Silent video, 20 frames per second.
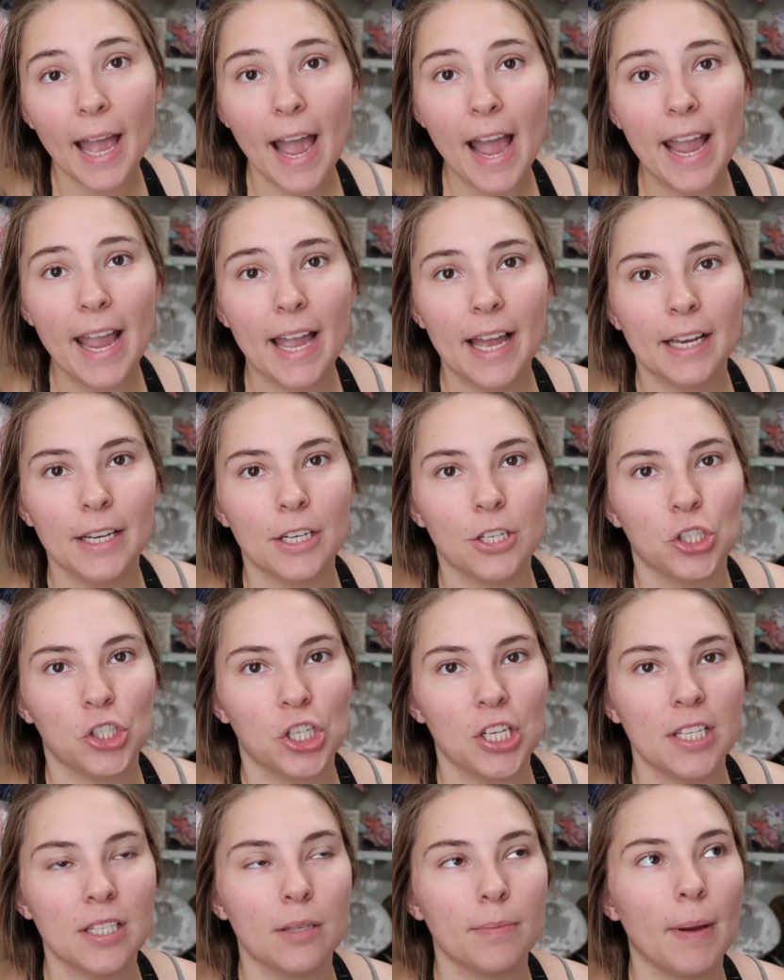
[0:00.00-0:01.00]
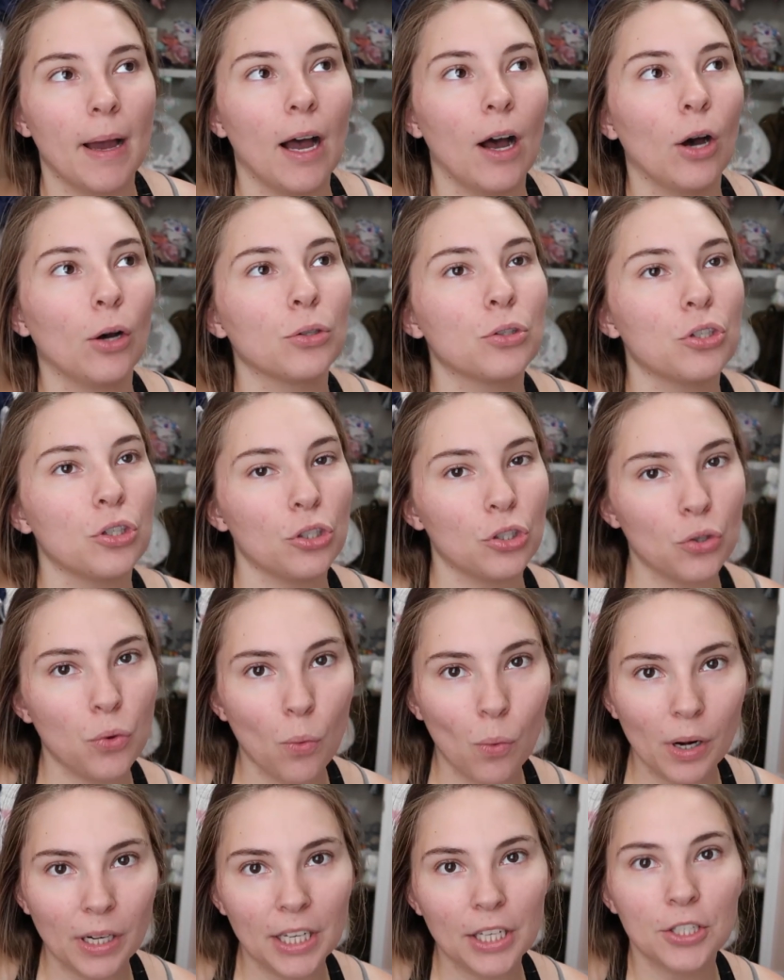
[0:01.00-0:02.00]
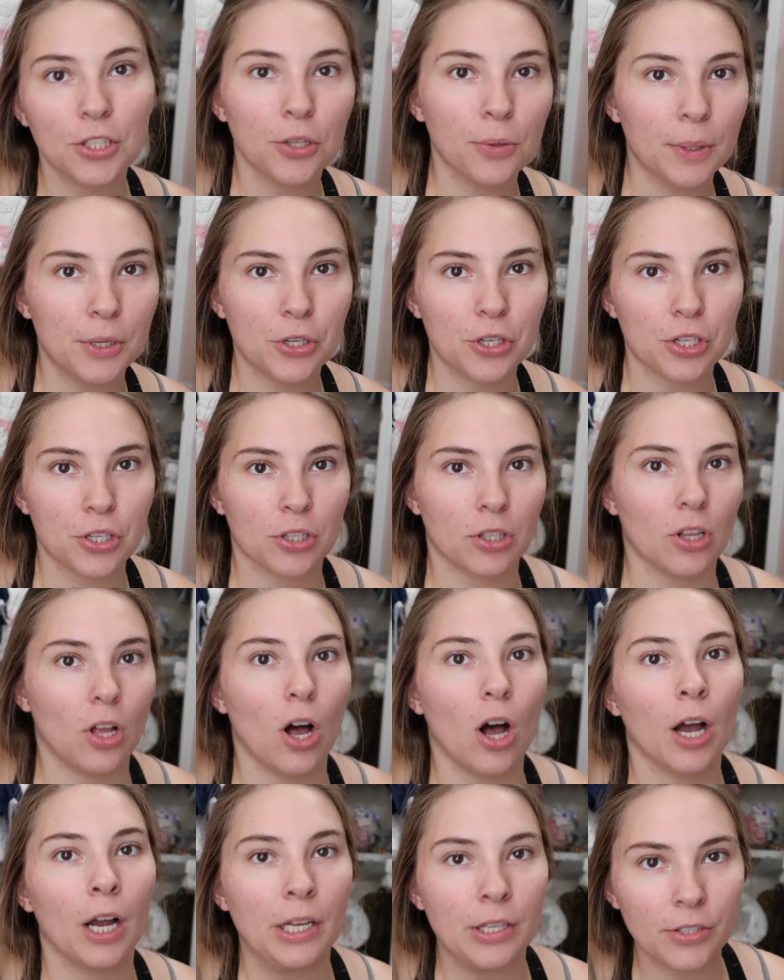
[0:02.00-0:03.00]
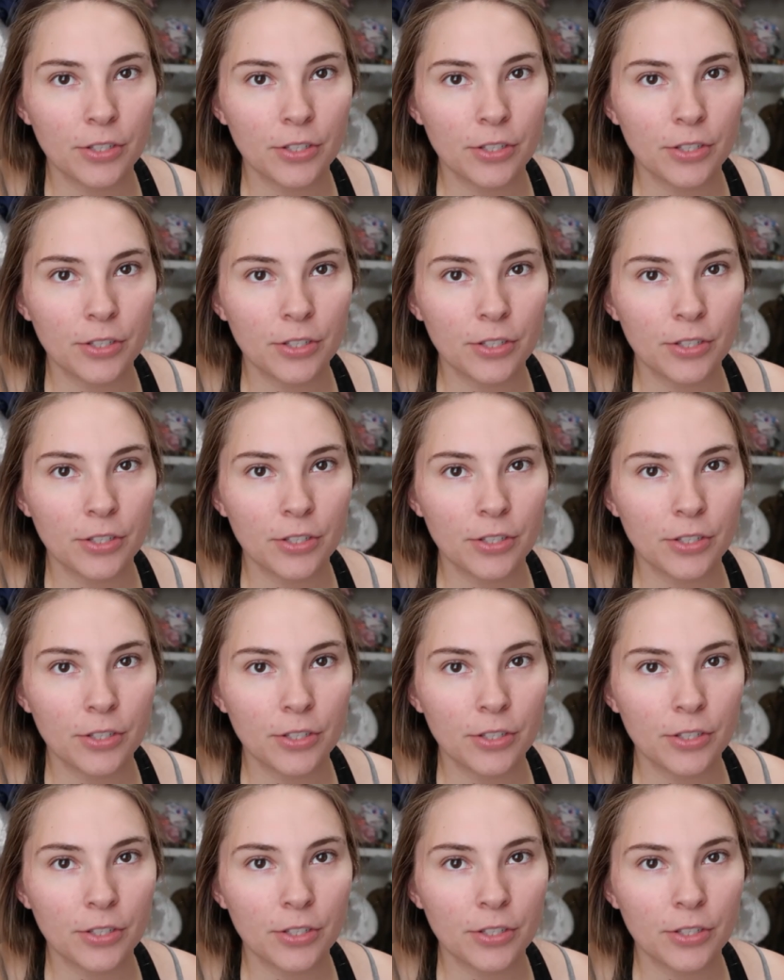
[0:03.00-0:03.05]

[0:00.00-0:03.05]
And she's about 22 inches long.